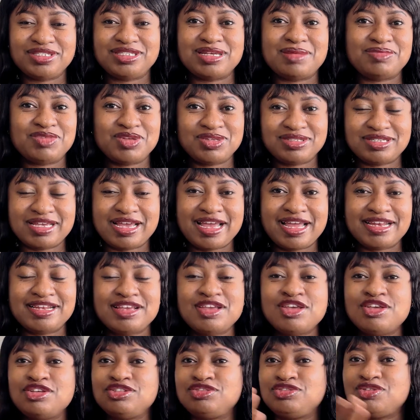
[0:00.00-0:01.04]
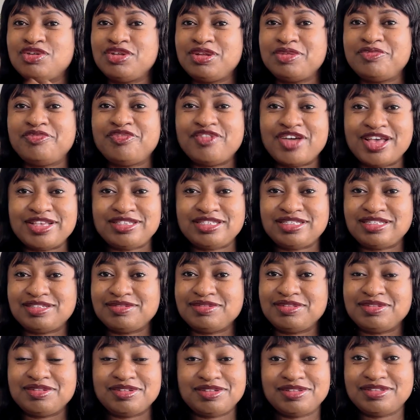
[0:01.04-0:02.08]
I'm not tired. So in the first
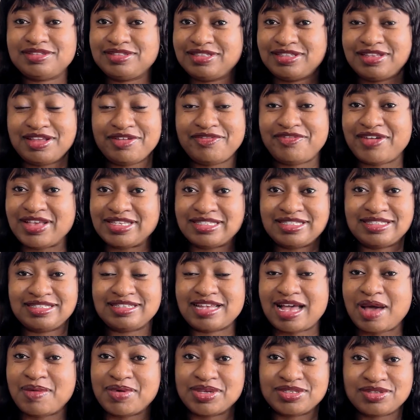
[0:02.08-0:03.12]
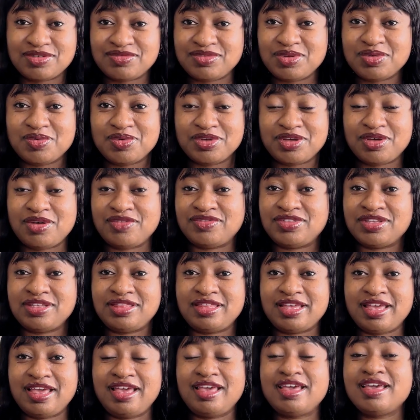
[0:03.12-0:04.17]
hours of the
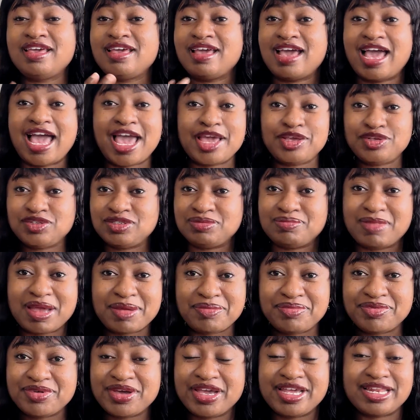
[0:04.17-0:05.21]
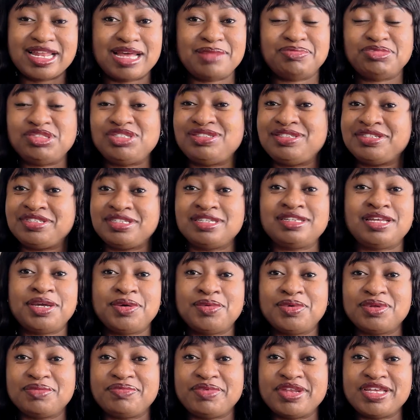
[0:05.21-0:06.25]
day, I use my brain. I'm sitting there in
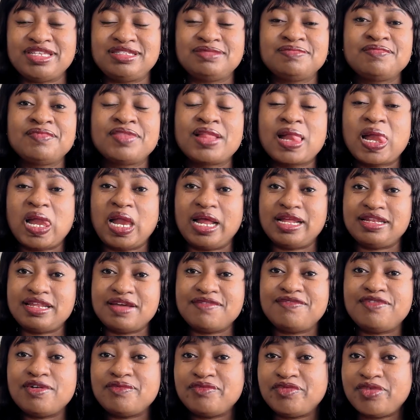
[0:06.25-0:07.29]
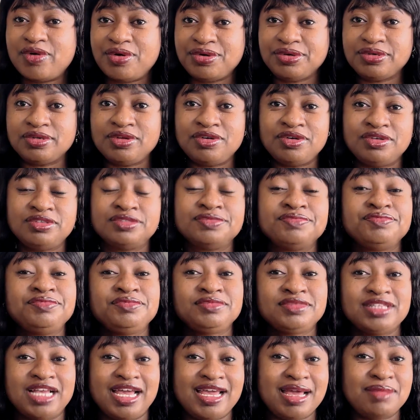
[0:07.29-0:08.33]
one place, and then from 4 o'clock
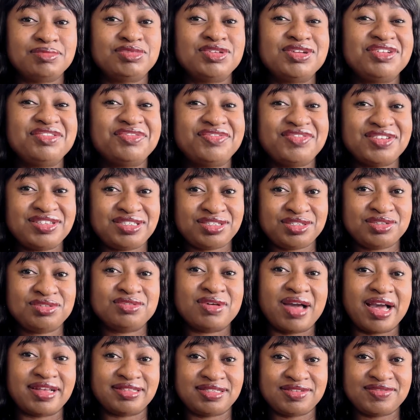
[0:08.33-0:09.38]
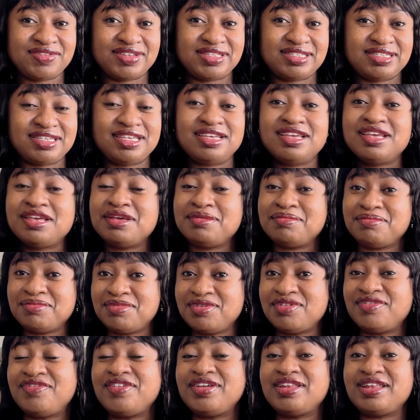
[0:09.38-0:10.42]
I am doing physical activity,
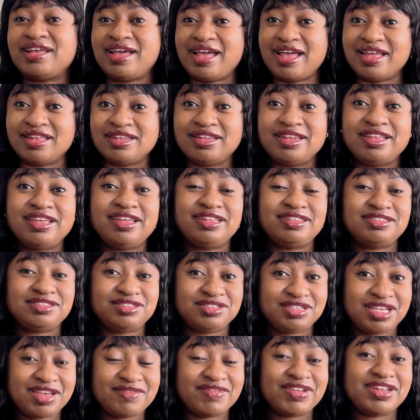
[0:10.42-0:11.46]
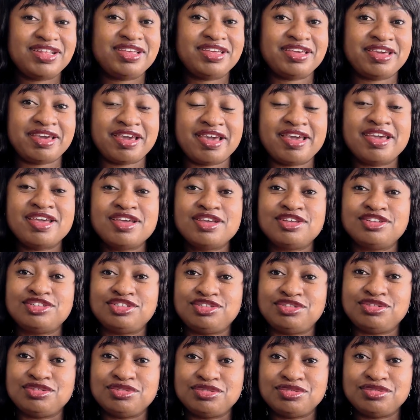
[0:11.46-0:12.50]
moving, handling, giving care
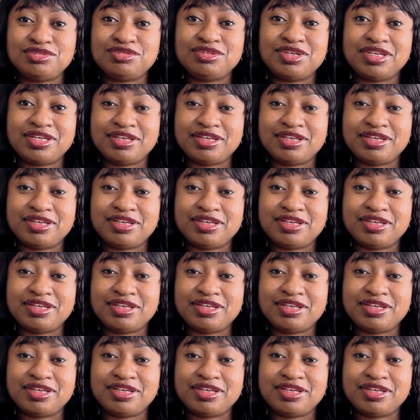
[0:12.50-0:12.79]
to